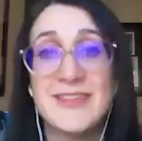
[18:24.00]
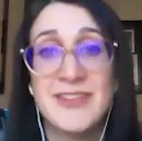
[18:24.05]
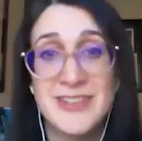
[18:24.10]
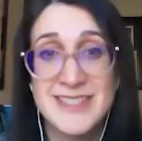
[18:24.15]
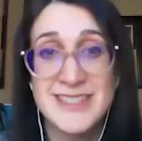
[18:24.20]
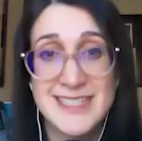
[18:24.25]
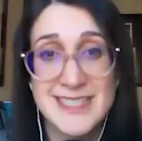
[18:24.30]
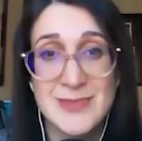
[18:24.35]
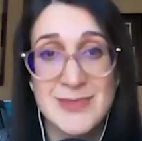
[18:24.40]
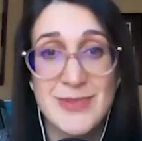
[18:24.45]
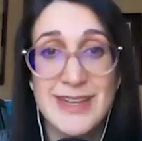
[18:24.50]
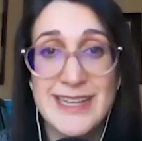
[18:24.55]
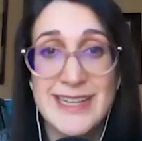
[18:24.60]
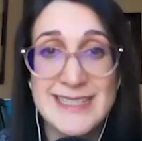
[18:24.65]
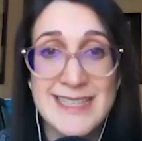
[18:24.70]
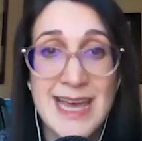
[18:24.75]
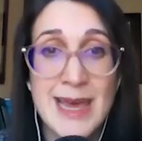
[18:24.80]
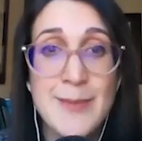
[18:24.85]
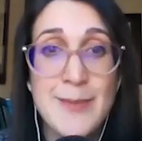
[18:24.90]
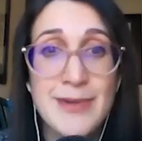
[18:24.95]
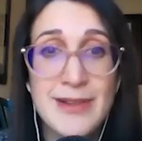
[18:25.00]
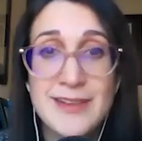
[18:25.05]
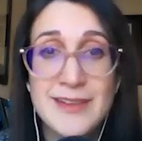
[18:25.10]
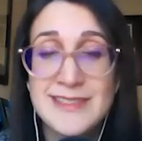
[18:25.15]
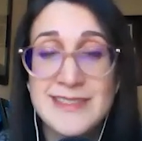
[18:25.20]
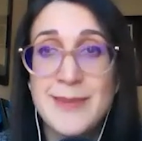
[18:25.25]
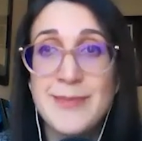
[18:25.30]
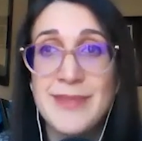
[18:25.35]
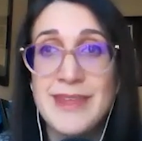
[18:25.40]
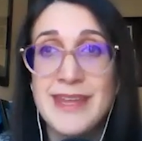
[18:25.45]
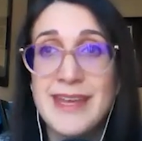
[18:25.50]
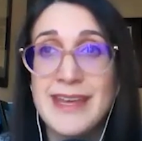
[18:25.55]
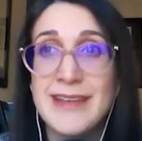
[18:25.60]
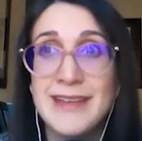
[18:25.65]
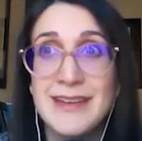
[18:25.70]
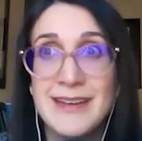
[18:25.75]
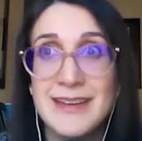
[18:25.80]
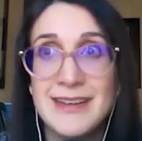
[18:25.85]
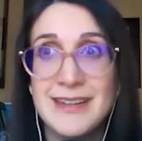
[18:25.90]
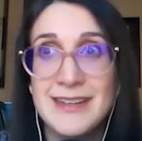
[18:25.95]
of course, just one example of something
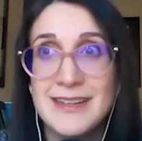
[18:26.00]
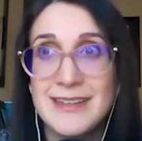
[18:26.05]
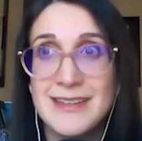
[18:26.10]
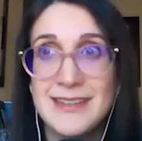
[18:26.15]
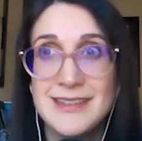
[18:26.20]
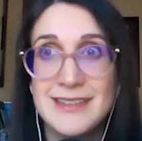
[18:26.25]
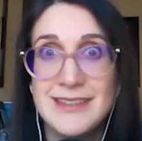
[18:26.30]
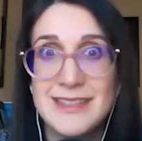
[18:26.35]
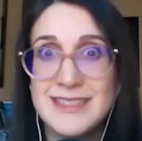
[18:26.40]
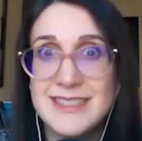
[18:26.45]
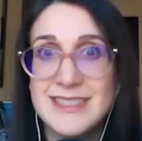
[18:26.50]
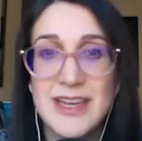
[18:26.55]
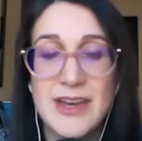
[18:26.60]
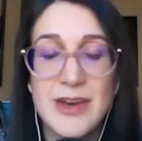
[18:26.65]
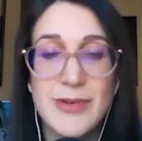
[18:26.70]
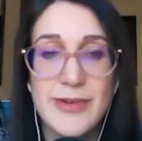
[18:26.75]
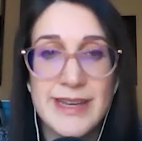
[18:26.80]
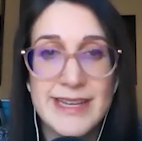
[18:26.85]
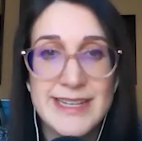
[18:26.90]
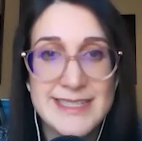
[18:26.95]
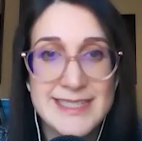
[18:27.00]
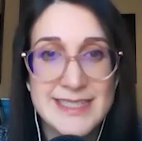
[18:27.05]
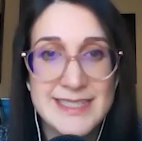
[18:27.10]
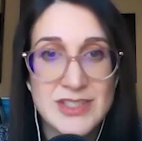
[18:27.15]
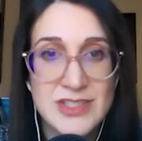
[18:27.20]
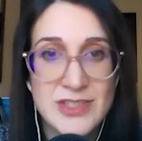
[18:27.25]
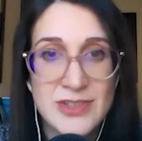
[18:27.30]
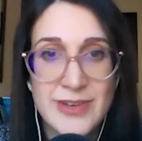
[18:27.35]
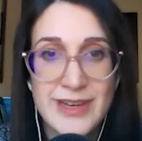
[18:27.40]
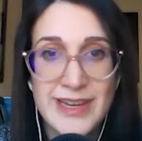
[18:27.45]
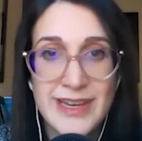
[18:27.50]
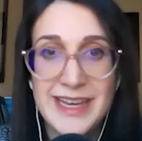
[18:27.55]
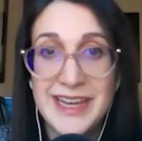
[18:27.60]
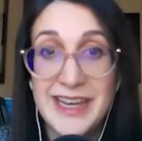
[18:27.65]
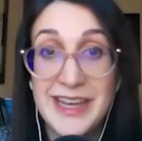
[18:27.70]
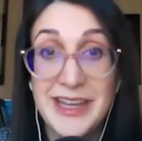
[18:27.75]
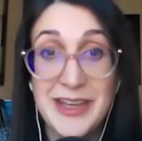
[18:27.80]
the D O E is doing.